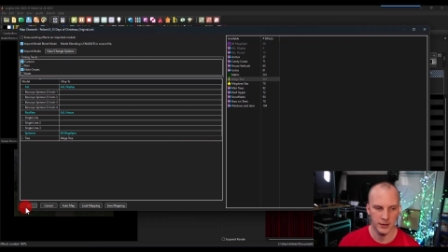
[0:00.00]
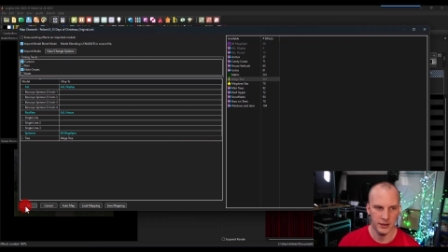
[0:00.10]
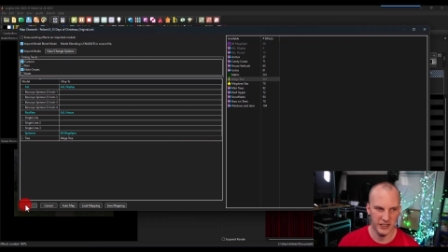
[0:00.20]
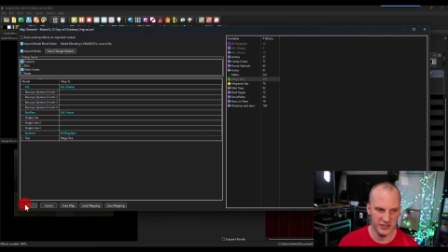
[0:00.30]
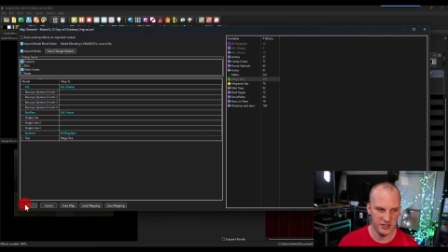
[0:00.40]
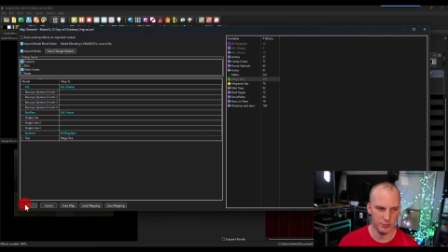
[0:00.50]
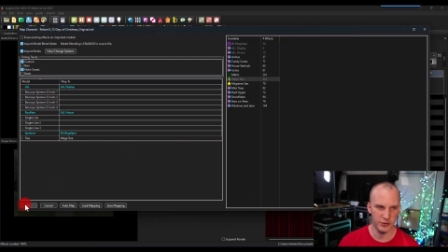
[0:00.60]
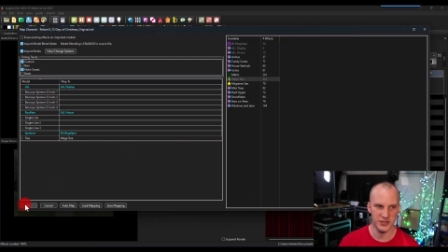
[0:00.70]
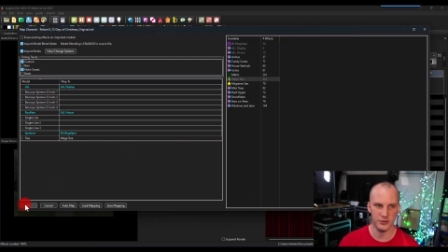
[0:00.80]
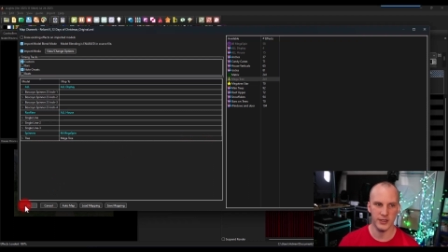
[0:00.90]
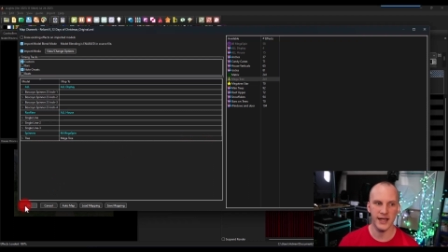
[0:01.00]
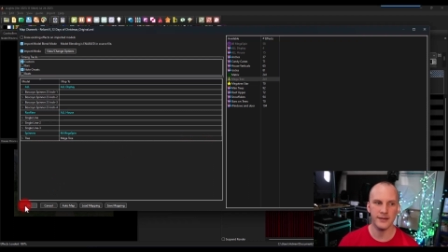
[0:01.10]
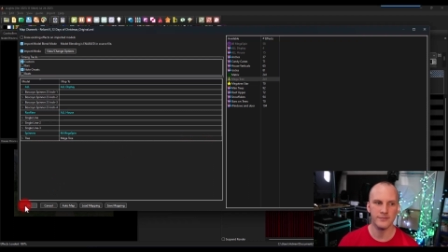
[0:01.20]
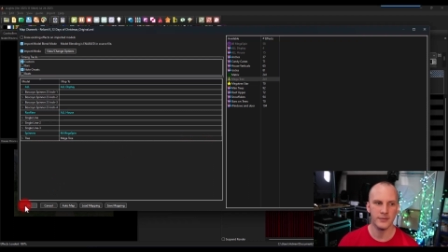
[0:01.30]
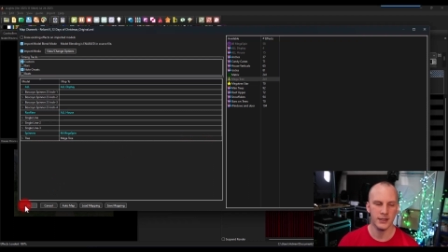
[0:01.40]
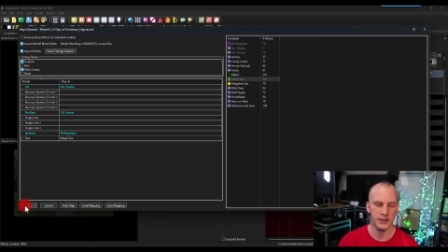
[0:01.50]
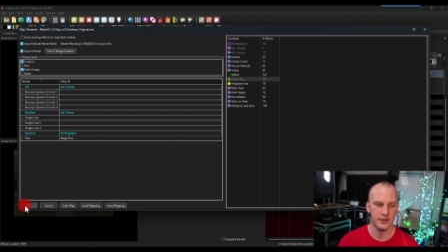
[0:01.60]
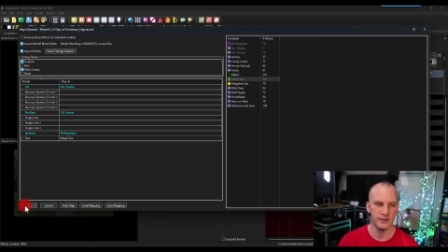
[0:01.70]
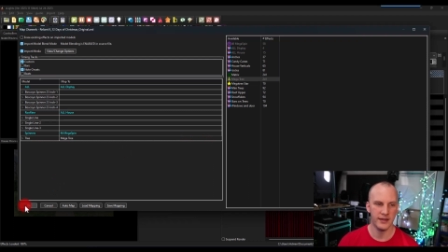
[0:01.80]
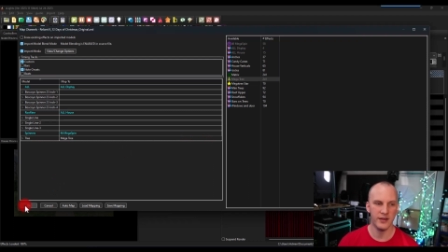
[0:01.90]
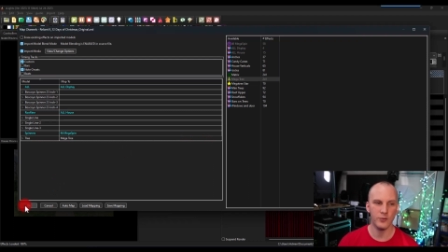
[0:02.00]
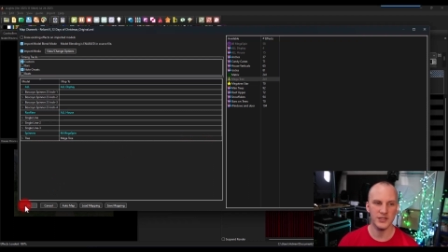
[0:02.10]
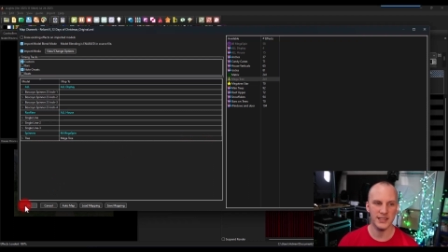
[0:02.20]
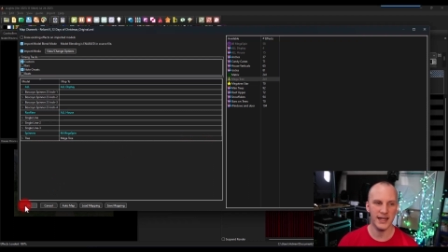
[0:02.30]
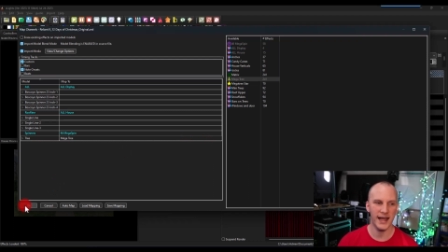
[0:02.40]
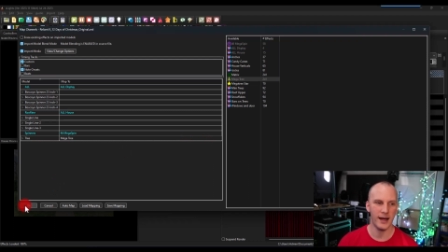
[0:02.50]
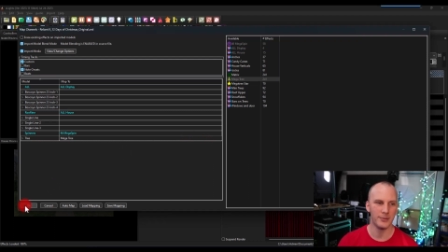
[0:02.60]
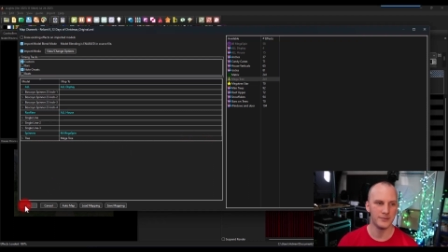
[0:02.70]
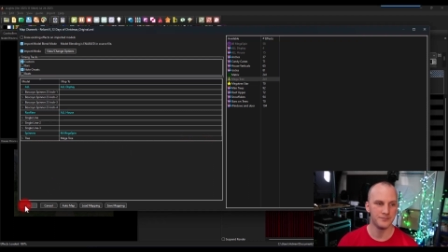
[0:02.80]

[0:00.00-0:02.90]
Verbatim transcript: Next, I'll press OK. And then what's going to happen